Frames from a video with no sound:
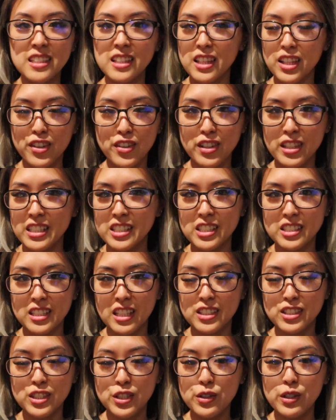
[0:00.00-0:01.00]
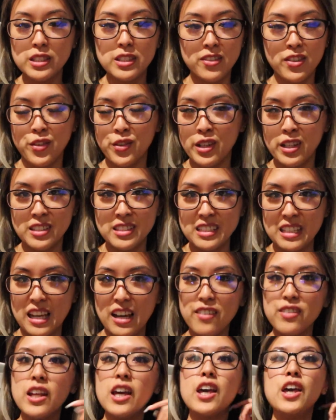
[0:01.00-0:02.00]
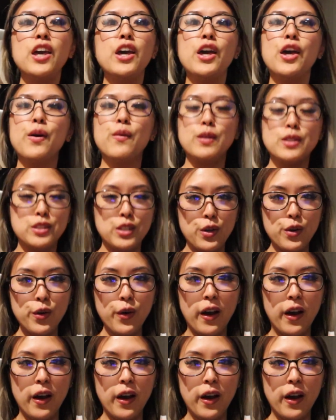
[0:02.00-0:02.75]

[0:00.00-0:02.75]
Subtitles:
Literally just us two because everyone else left. It was so